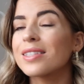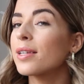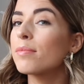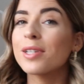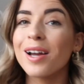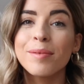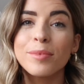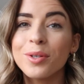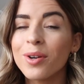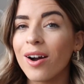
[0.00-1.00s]

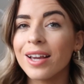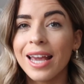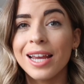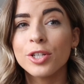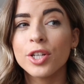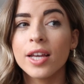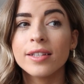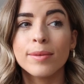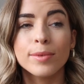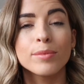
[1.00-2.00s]
Sometimes you can't gauge
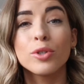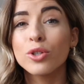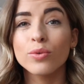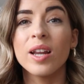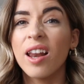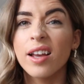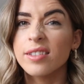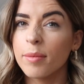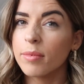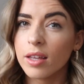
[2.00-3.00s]
it. Sometimes you just really
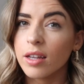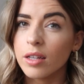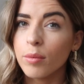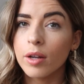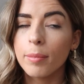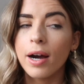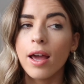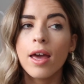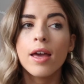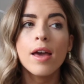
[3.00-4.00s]
like something and you want to
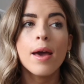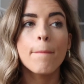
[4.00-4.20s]
buy it.